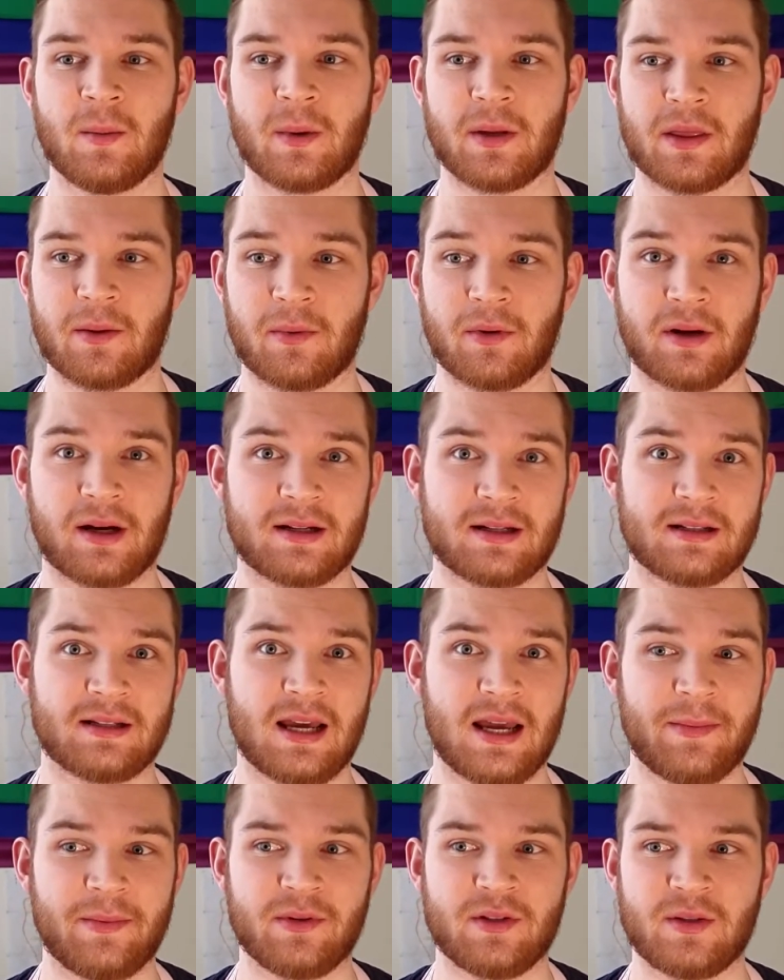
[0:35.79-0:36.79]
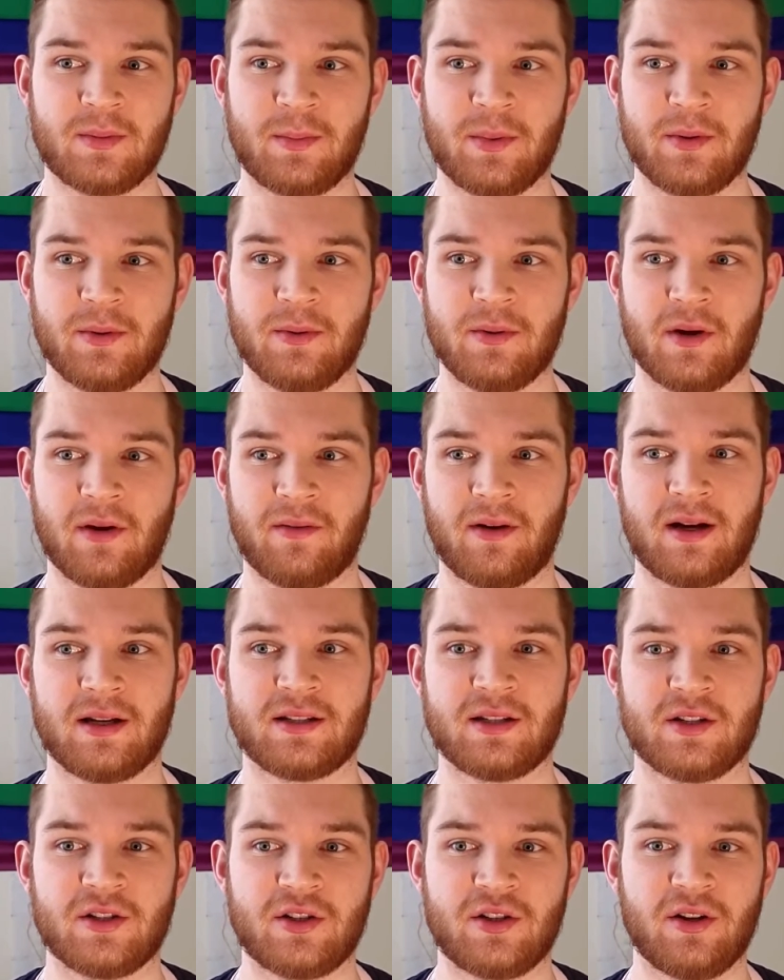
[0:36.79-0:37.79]
We then want to add a tablespoon of
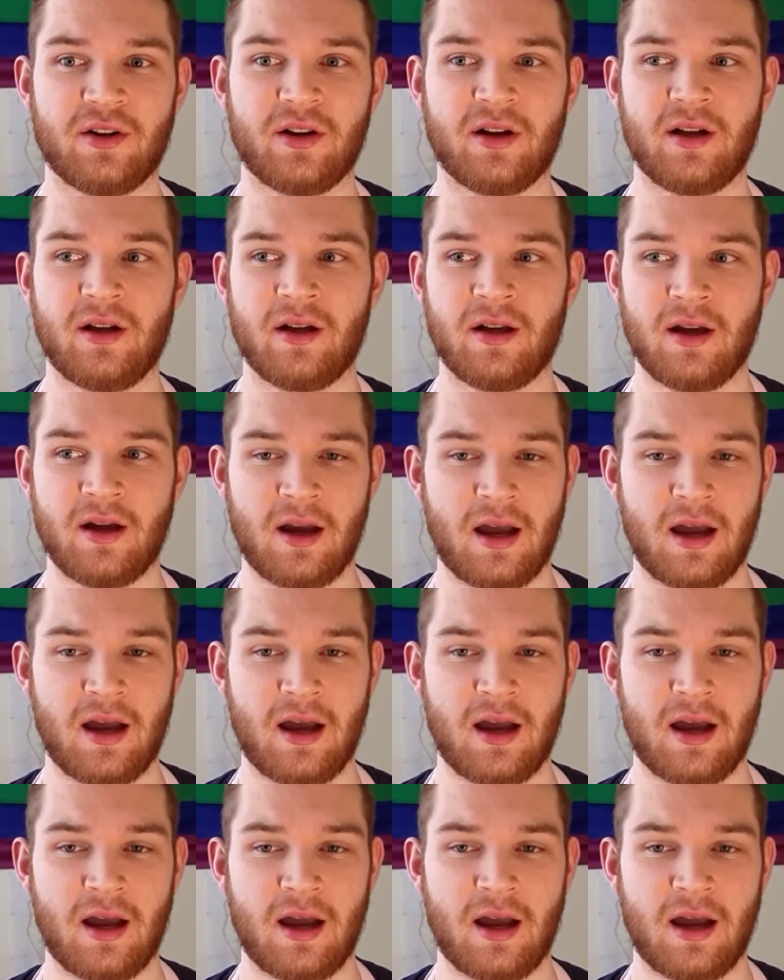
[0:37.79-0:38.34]
icing sugar,